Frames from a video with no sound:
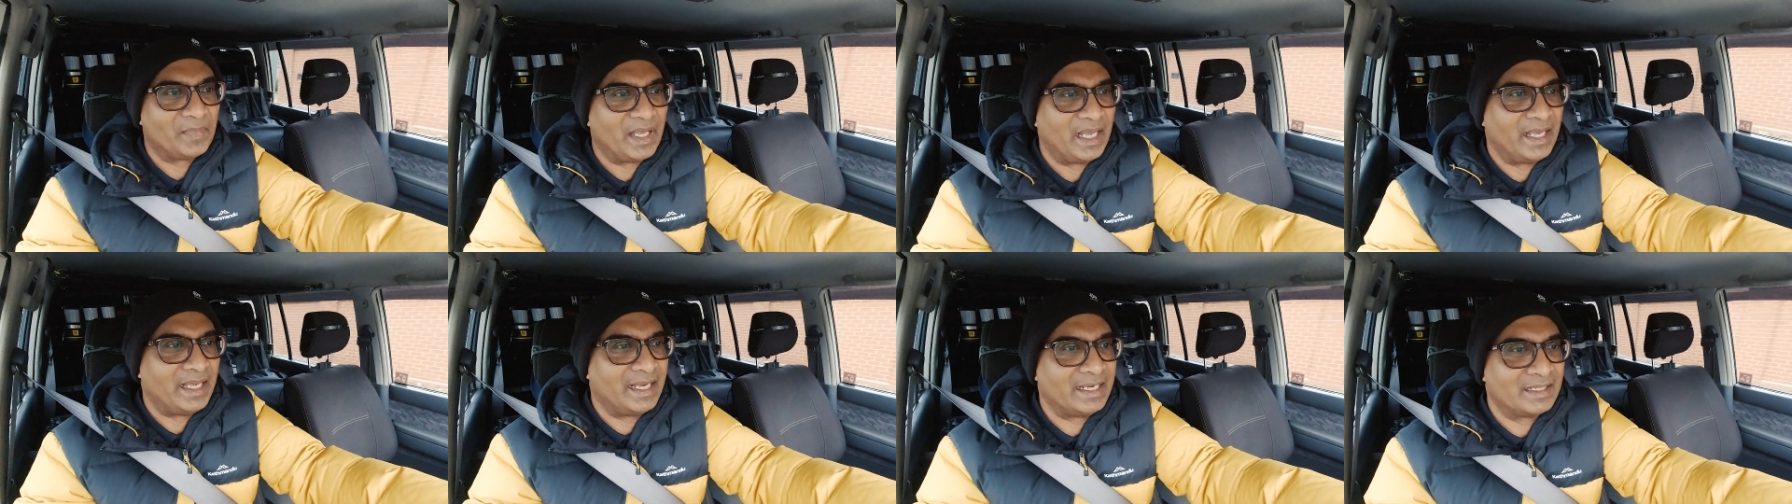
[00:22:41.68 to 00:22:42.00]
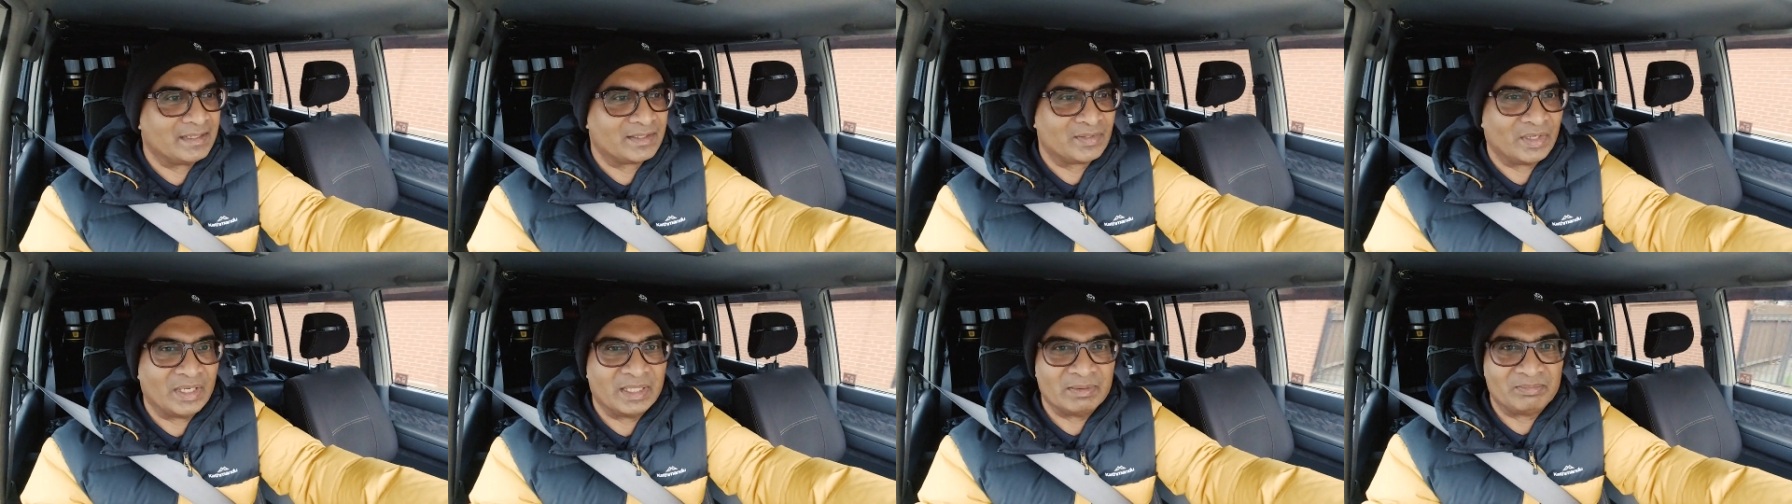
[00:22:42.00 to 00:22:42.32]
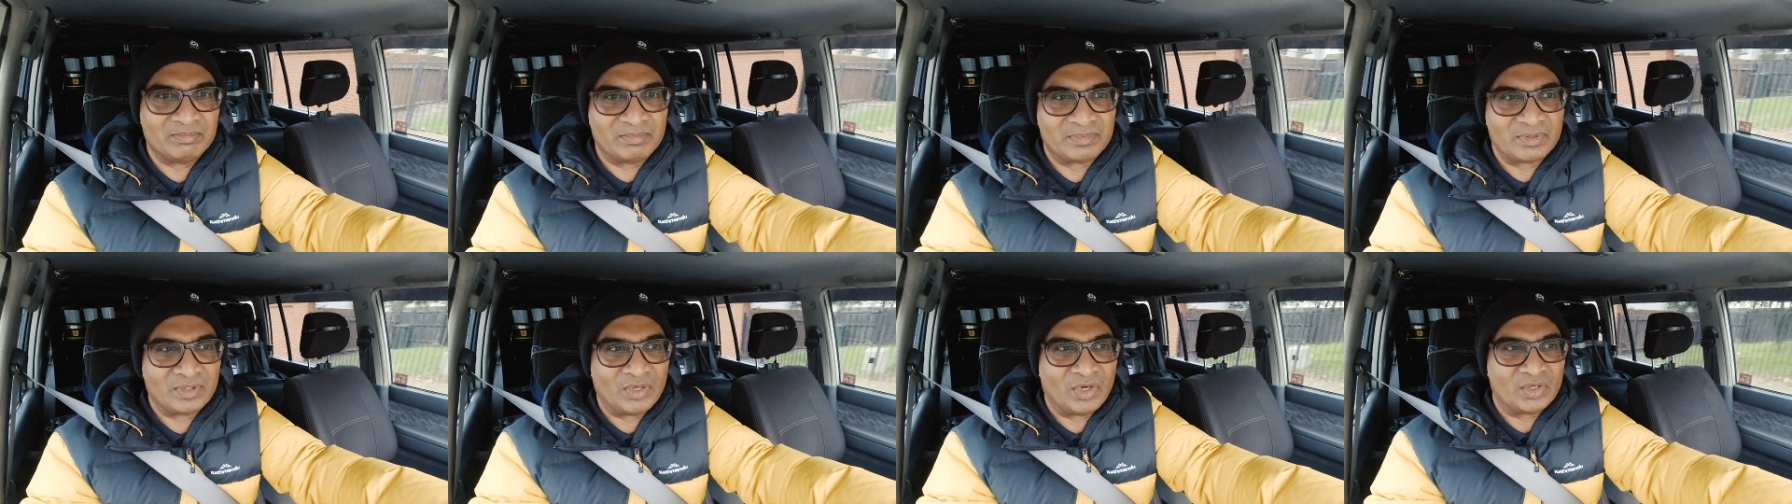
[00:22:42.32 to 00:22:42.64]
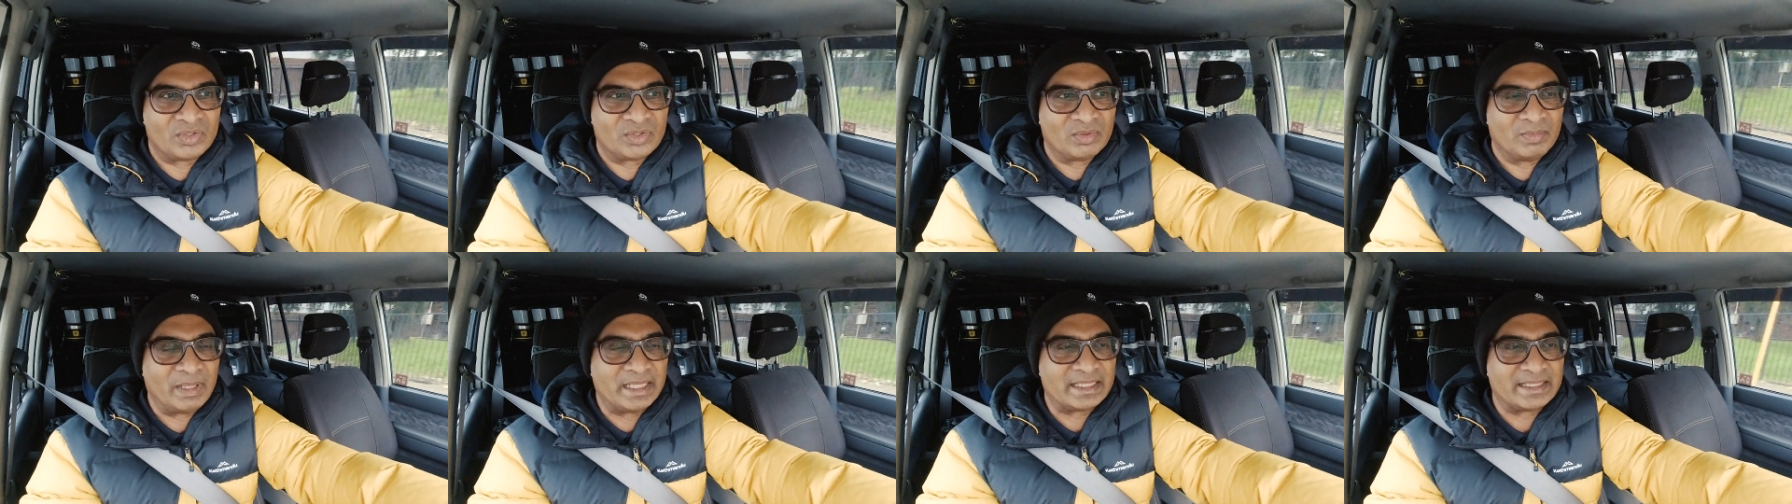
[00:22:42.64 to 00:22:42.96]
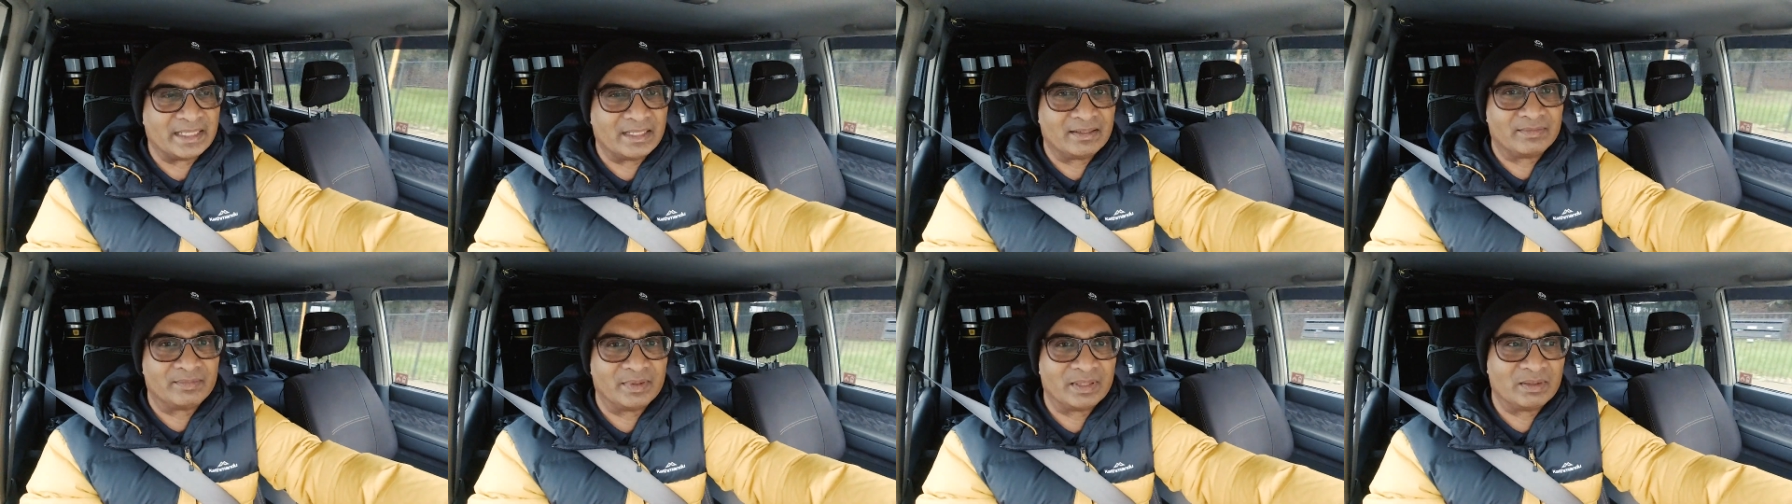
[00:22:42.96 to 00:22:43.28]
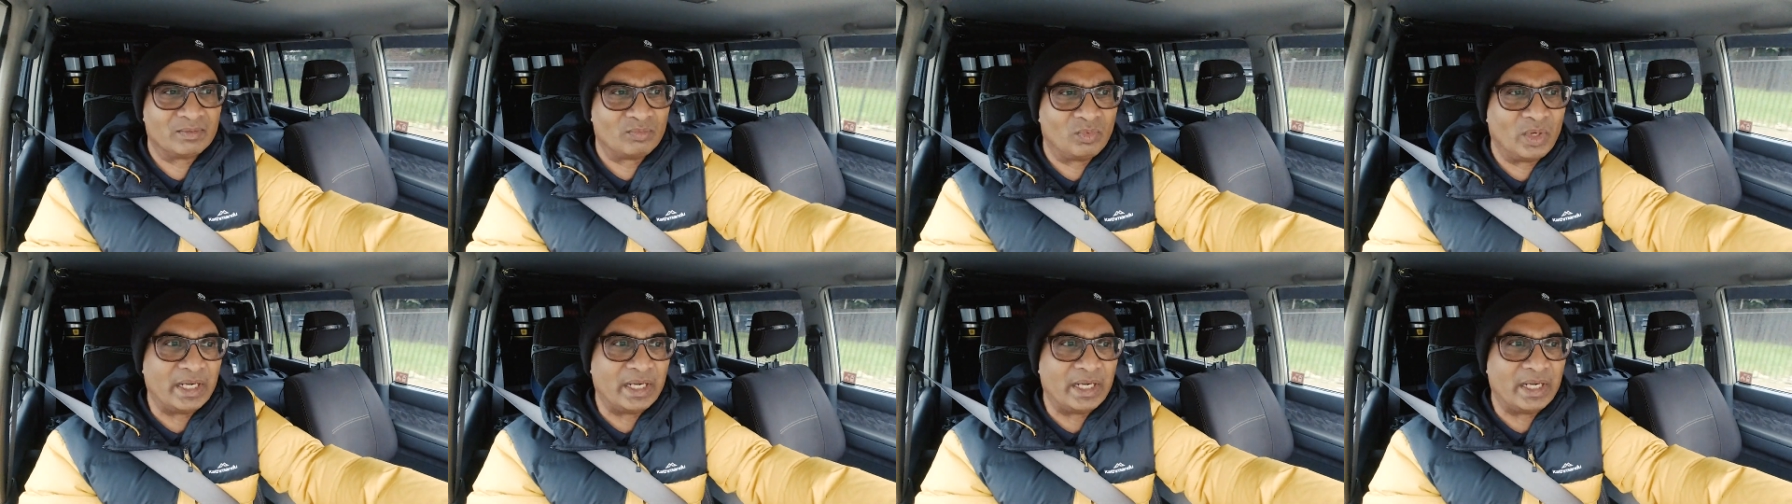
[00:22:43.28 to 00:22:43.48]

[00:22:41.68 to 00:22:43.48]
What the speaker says: And so I thought to myself, well,